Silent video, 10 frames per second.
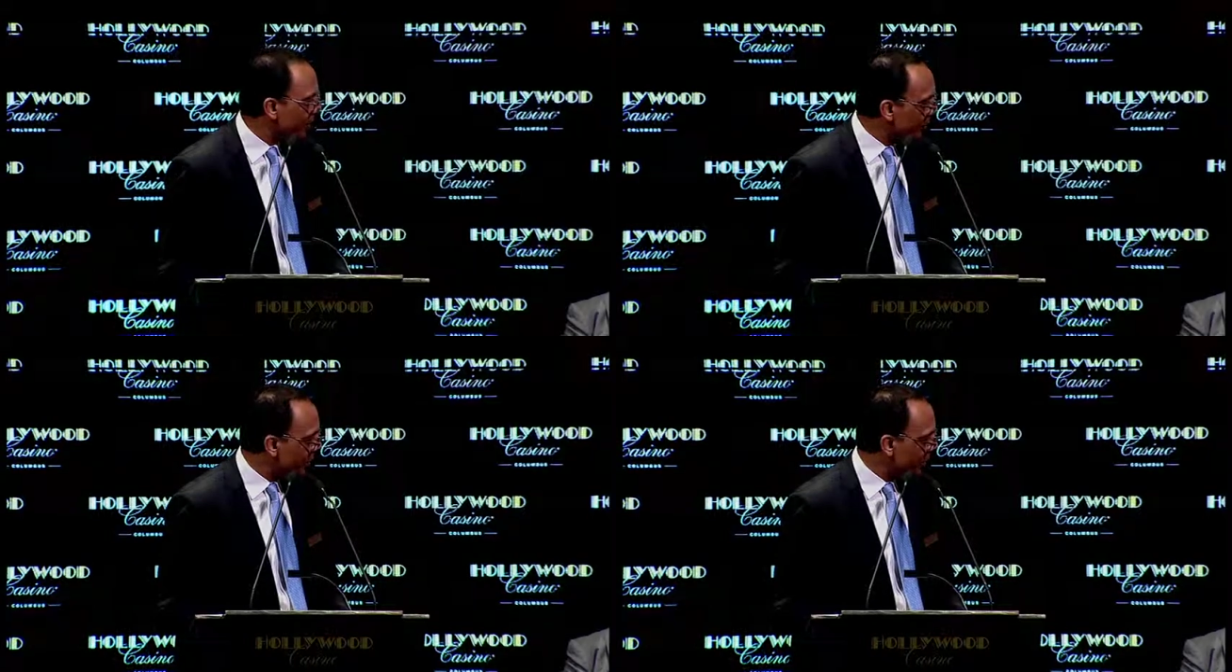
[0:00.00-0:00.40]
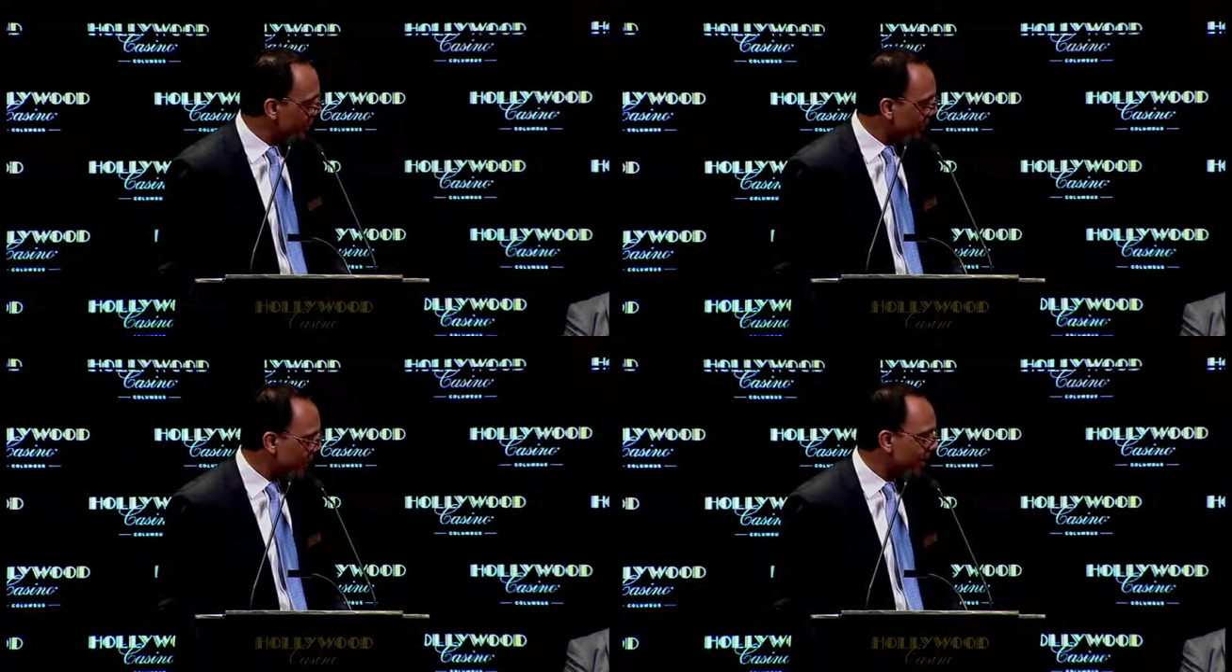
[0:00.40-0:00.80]
future of
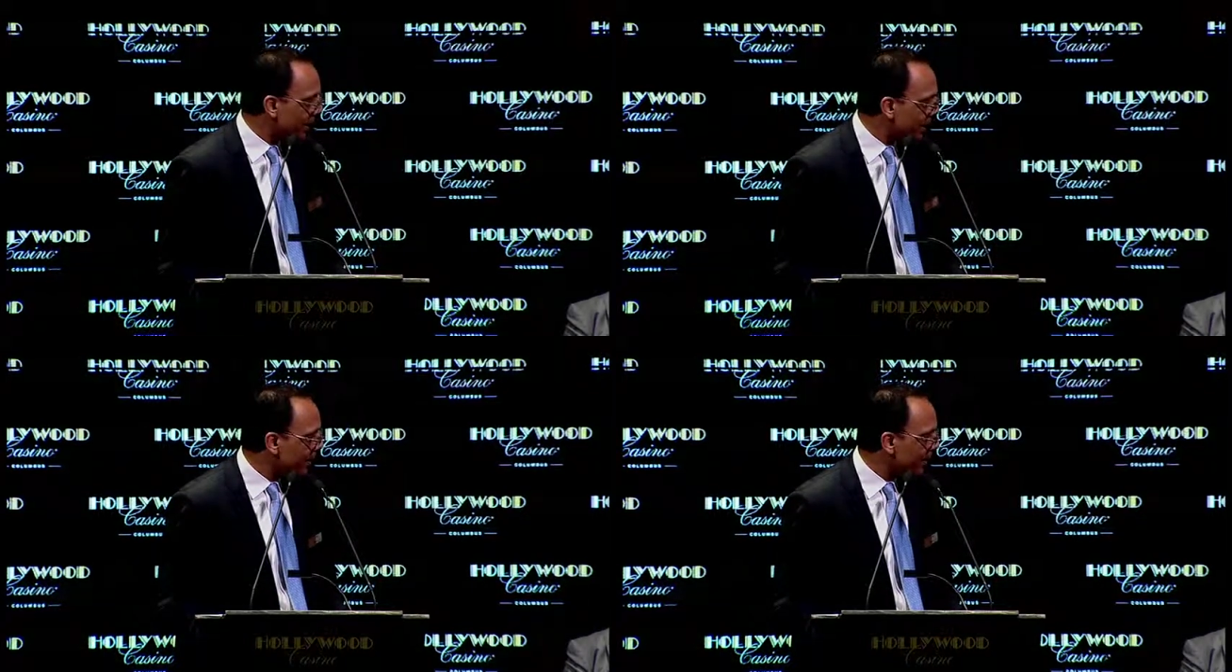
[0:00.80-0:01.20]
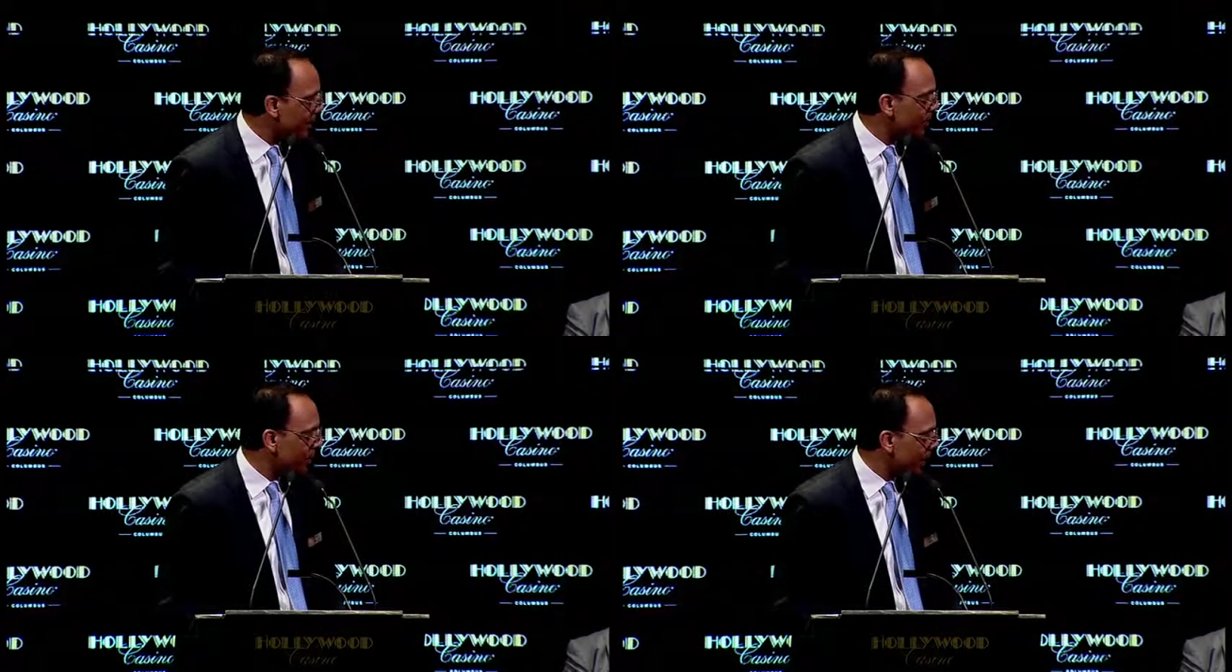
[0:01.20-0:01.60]
the West Side.
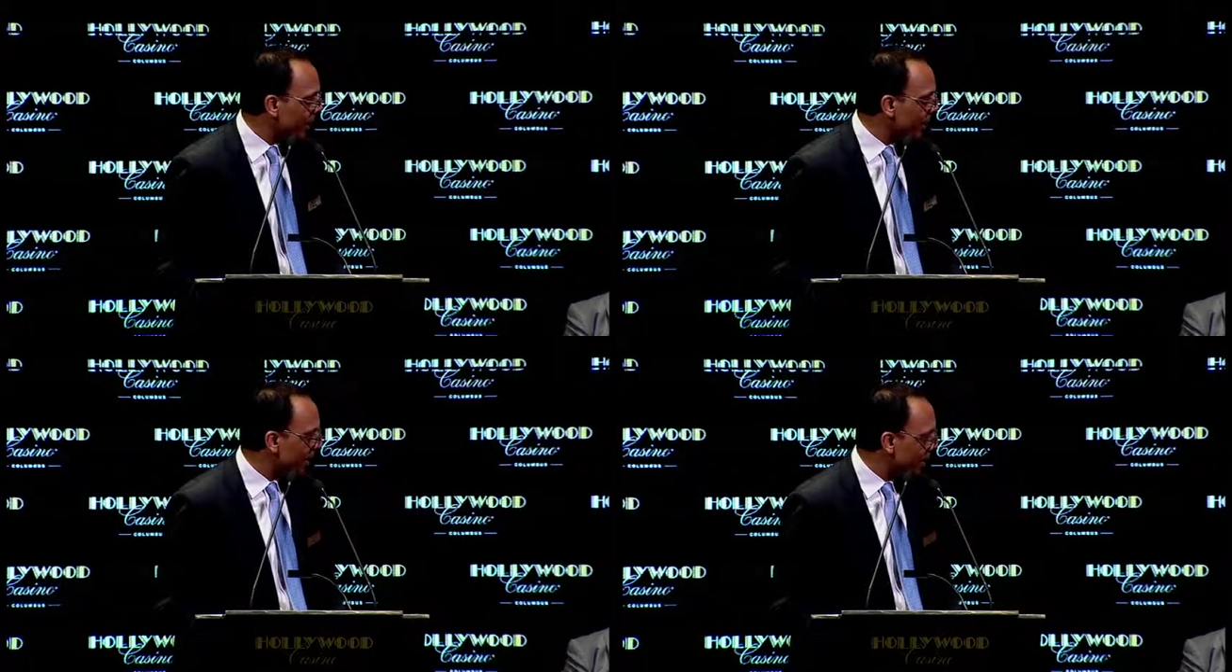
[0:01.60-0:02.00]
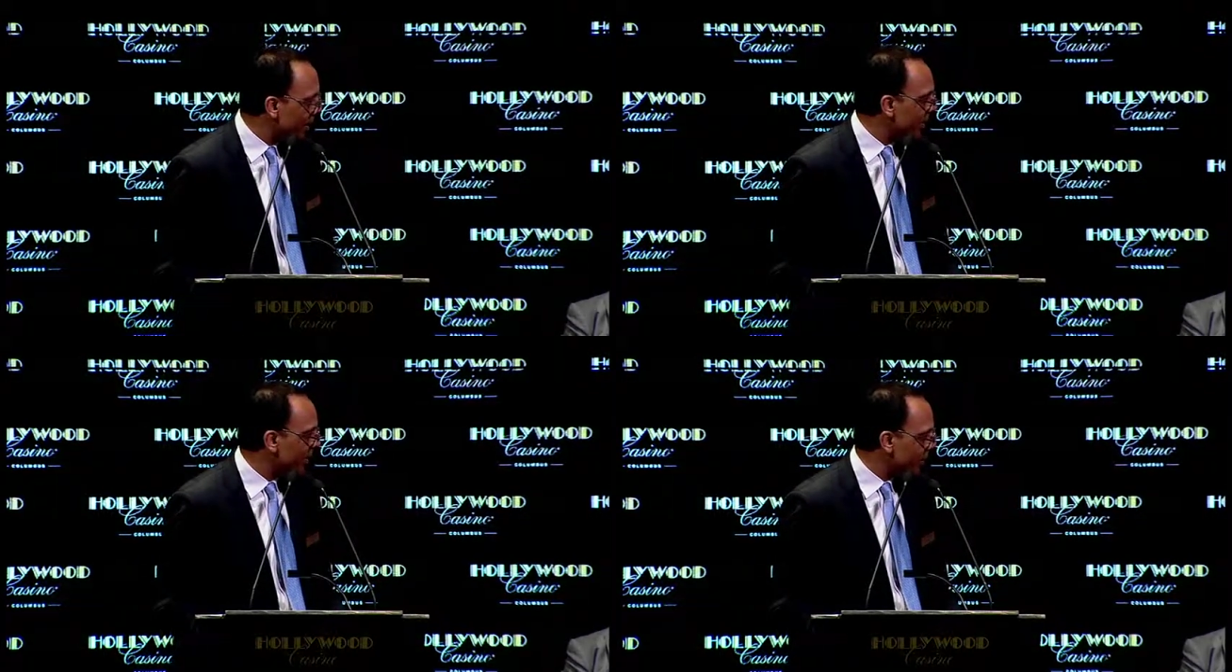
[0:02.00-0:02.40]
Truly, truly
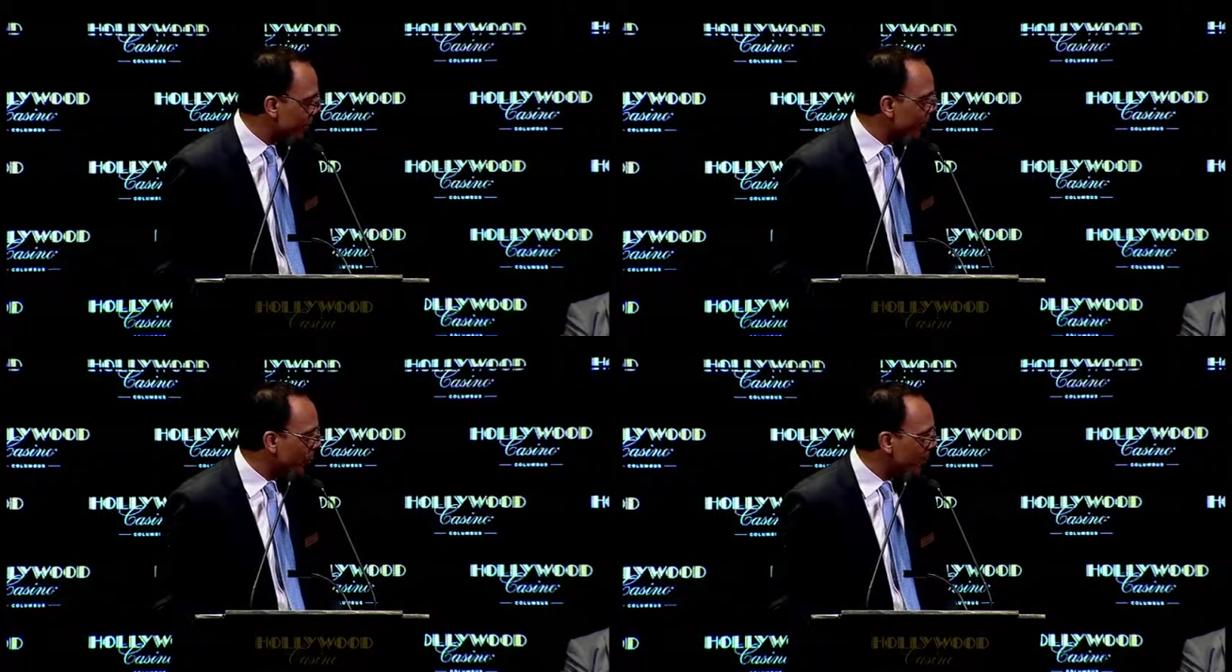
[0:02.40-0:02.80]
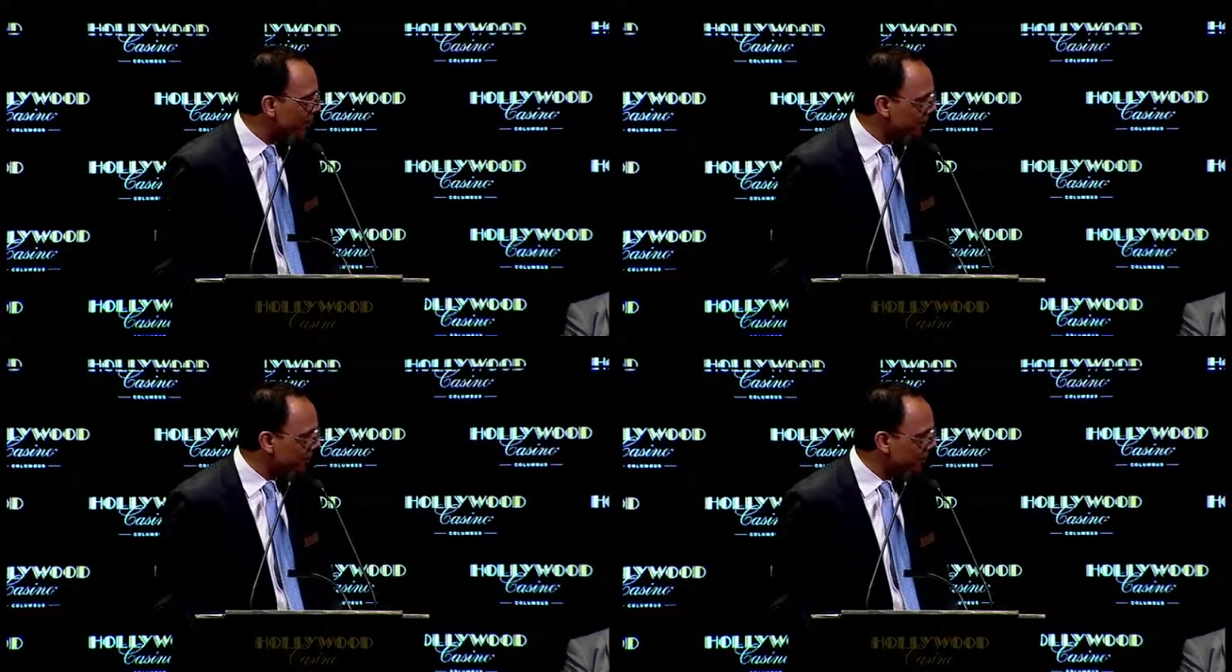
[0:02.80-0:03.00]
appreciate your support.